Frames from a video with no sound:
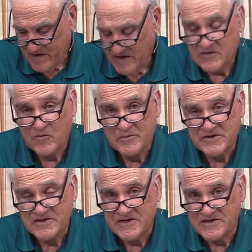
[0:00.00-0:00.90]
And the woman
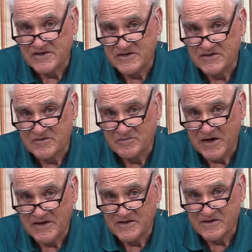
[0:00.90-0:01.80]
said, This isn't
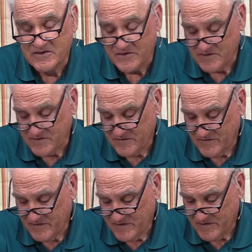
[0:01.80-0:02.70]
my little girl.
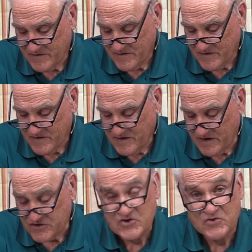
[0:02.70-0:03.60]

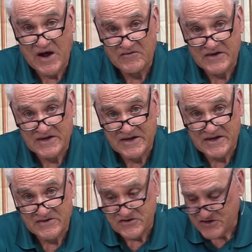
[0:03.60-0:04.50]
Aren't you traveling
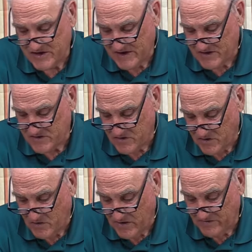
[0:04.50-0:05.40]
together? She asked.
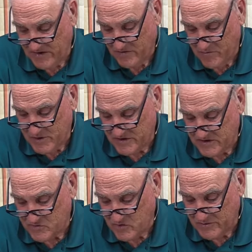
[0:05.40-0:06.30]
No, I've never met
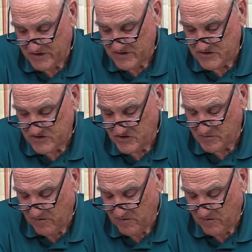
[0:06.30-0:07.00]
this woman and these children